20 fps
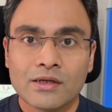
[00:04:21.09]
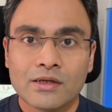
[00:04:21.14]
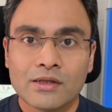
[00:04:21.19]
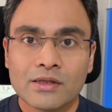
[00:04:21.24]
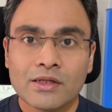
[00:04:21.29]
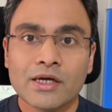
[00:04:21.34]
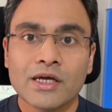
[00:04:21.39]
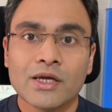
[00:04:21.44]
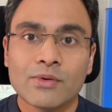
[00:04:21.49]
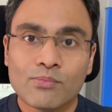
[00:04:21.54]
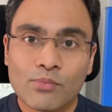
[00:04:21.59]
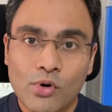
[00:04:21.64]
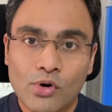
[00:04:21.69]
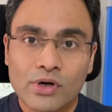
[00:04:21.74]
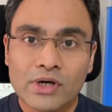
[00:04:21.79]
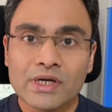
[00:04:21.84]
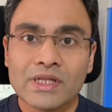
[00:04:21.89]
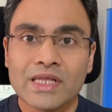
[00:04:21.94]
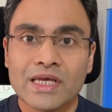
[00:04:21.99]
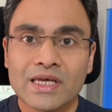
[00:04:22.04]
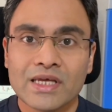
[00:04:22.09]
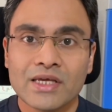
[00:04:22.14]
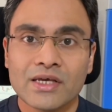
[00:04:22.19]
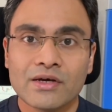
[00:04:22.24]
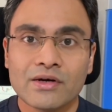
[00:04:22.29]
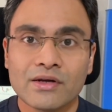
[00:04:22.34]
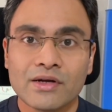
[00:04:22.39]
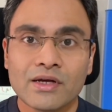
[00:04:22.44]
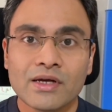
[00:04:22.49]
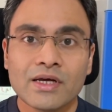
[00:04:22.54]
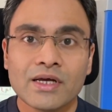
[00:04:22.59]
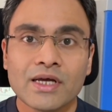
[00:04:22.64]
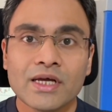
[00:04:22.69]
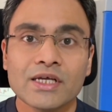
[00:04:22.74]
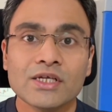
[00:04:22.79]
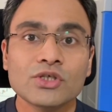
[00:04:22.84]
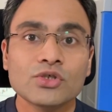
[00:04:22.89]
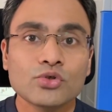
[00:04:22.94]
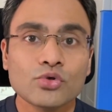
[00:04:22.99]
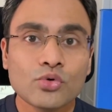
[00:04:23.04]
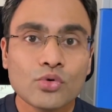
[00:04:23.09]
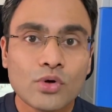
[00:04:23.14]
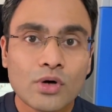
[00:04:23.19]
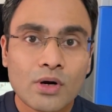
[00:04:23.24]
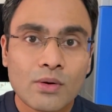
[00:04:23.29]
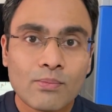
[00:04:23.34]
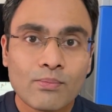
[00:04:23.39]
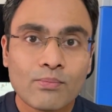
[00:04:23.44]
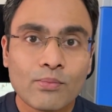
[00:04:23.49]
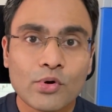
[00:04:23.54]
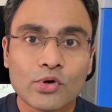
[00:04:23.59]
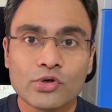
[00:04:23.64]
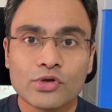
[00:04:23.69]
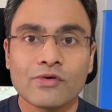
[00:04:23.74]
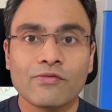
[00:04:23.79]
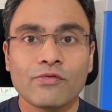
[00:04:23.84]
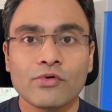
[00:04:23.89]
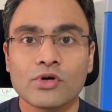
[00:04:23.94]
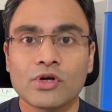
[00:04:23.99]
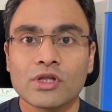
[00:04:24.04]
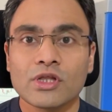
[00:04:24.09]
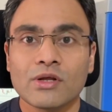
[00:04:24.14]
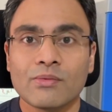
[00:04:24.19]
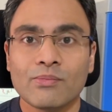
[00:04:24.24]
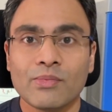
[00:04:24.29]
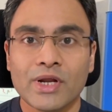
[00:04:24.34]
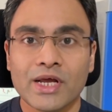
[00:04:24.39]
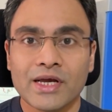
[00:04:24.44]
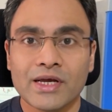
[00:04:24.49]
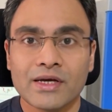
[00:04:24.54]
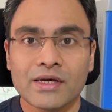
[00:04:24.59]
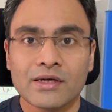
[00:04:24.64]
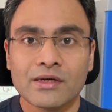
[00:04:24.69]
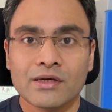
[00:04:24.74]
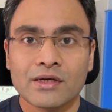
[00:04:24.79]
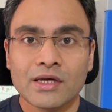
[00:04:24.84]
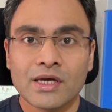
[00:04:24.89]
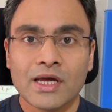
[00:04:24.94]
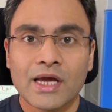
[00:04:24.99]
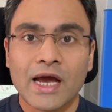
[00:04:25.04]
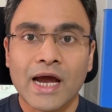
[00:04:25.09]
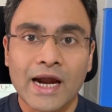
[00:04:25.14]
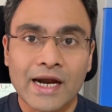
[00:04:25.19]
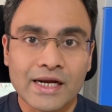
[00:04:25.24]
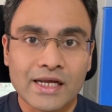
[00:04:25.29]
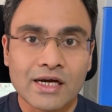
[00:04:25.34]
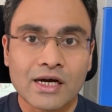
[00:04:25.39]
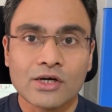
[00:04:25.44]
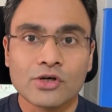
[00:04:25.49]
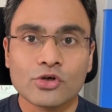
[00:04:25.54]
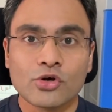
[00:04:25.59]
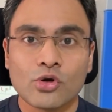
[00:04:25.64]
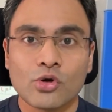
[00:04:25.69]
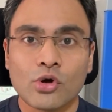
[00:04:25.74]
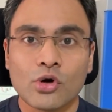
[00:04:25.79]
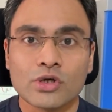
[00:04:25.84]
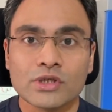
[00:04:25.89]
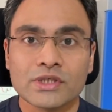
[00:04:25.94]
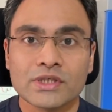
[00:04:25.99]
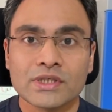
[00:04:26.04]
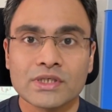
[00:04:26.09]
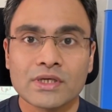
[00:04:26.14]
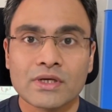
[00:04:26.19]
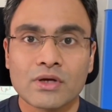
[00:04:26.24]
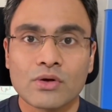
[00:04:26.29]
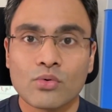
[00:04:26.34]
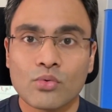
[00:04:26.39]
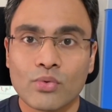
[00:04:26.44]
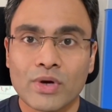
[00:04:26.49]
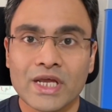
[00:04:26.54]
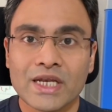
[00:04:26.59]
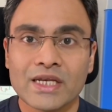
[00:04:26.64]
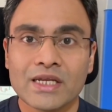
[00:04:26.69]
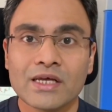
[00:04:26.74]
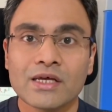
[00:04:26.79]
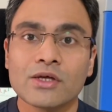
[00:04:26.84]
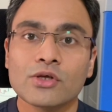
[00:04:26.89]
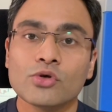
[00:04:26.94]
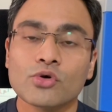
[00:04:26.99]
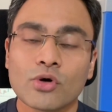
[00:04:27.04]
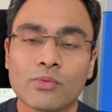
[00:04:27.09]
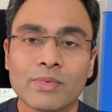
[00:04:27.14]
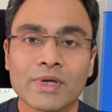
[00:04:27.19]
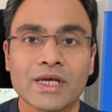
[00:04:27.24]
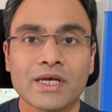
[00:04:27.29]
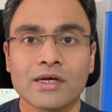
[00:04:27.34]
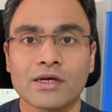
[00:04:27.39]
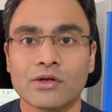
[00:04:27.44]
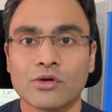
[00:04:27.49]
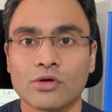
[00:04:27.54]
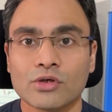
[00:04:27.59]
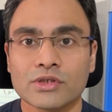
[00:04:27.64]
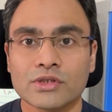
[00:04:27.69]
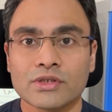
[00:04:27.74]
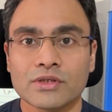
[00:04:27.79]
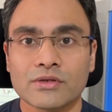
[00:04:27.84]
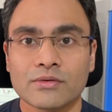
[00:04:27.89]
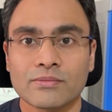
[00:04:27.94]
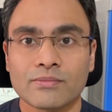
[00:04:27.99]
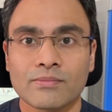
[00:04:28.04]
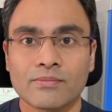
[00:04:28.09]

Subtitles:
The important thing here is to put your foot on the brake and cut your loss when you are making a loss.